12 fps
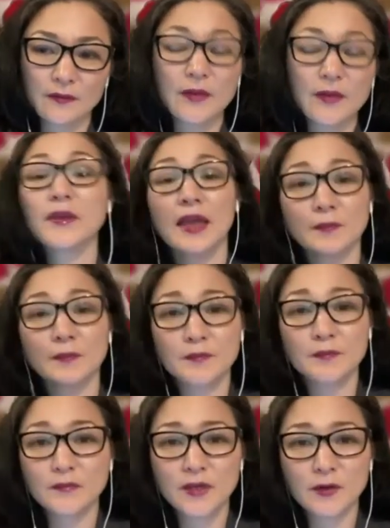
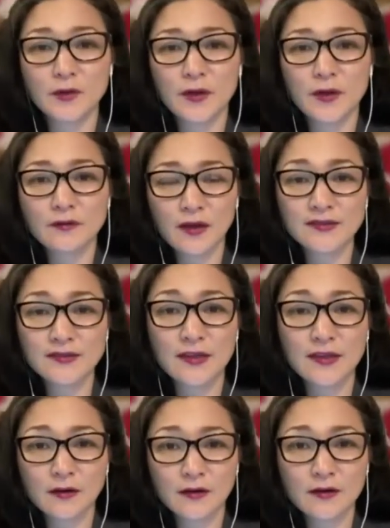became, a
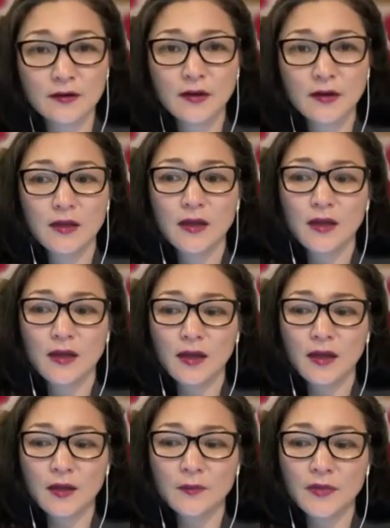singer
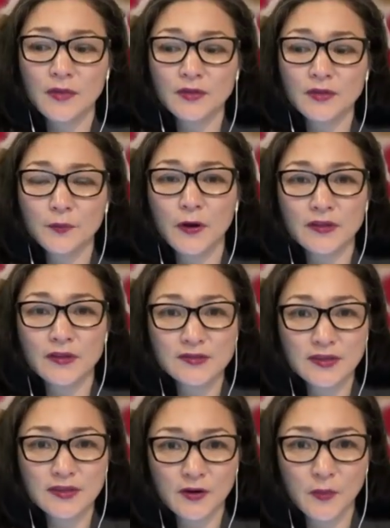and took part in
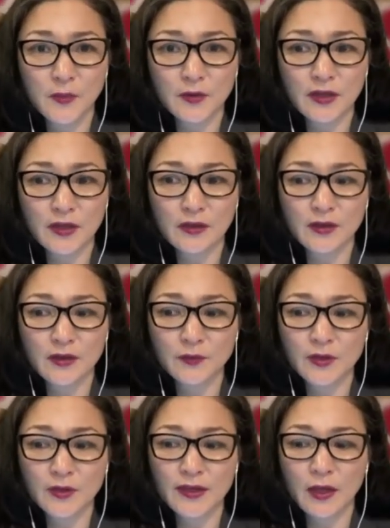ceremony and
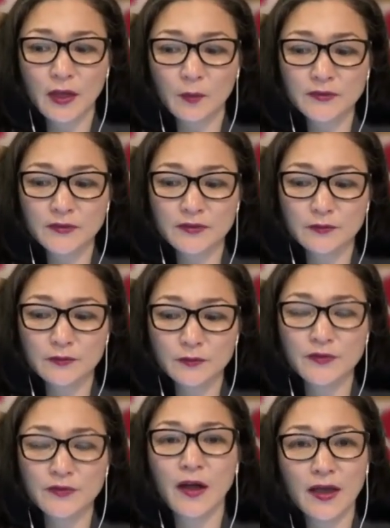really helped
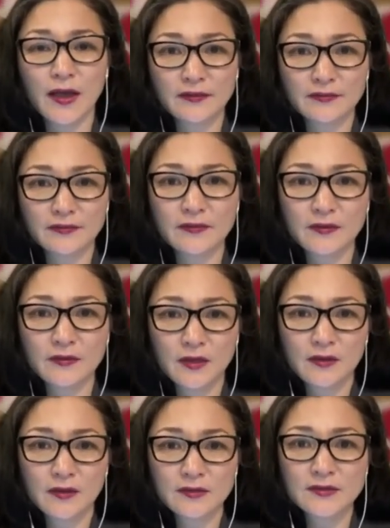revive
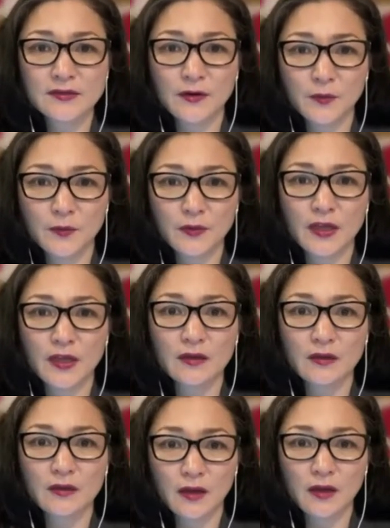
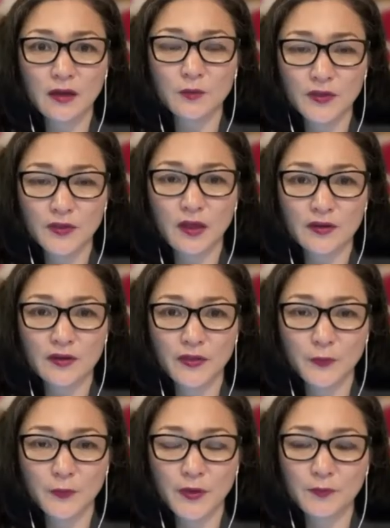ceremony with a lot of
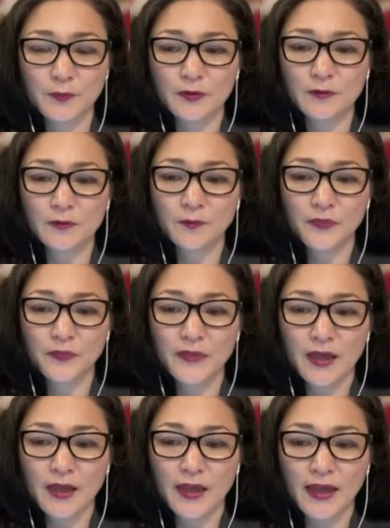other people.
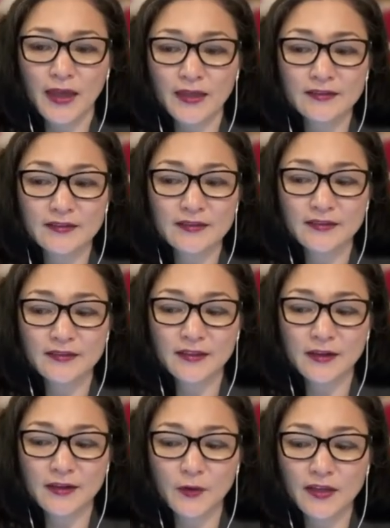And,
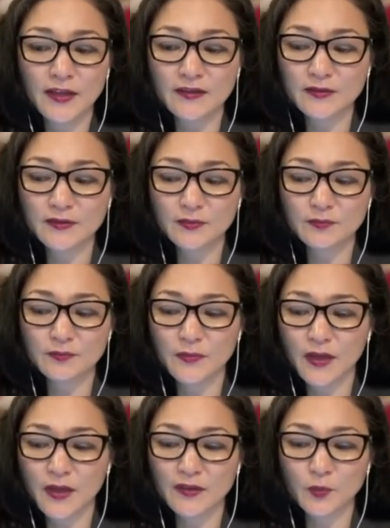his
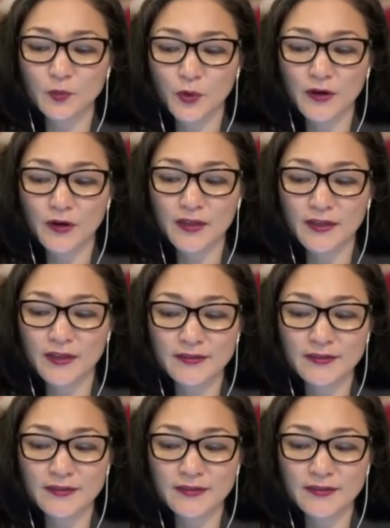work